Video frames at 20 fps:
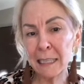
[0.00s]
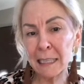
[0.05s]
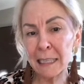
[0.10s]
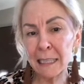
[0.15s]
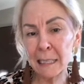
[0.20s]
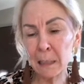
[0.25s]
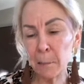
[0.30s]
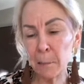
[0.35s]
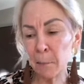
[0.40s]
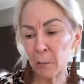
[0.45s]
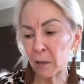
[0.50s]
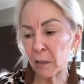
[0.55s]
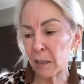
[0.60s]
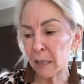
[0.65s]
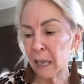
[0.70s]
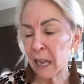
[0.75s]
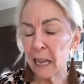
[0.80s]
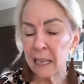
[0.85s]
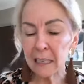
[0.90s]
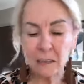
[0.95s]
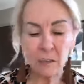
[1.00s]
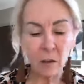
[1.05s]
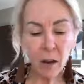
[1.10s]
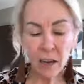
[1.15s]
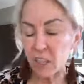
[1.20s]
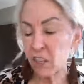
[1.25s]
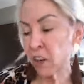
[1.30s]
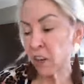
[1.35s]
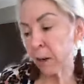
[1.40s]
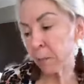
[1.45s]
simple. So,
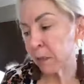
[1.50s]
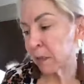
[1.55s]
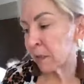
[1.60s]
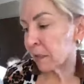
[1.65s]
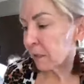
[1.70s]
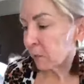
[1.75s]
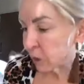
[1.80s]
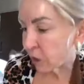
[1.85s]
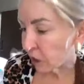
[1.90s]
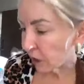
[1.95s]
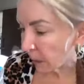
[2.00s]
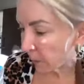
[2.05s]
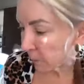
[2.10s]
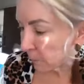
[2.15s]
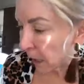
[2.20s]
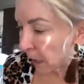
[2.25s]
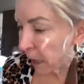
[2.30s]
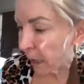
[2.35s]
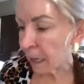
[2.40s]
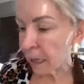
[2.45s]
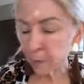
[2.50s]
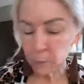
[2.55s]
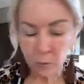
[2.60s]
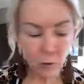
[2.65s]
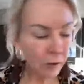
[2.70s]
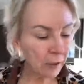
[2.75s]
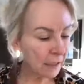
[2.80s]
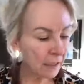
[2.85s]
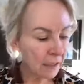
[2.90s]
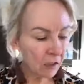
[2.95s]
you know, I'm going to switch it up. I am
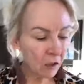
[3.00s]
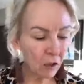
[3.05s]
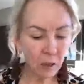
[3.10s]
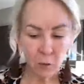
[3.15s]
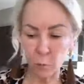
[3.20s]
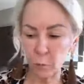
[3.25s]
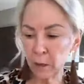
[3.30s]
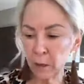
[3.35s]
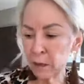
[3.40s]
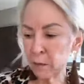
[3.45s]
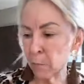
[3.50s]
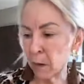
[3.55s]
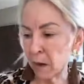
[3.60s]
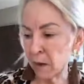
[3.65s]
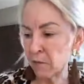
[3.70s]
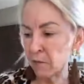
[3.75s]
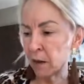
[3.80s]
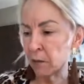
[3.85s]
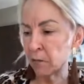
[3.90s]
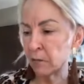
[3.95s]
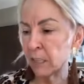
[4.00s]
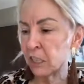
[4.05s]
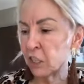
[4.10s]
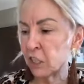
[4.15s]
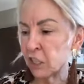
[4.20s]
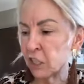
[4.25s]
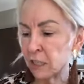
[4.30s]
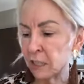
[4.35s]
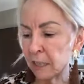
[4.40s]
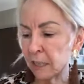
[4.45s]
going to start with my
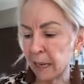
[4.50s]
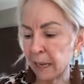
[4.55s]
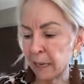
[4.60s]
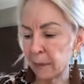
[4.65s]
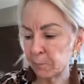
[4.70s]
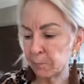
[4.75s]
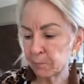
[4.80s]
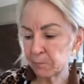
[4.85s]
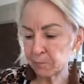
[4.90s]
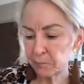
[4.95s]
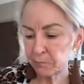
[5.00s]
foundation today.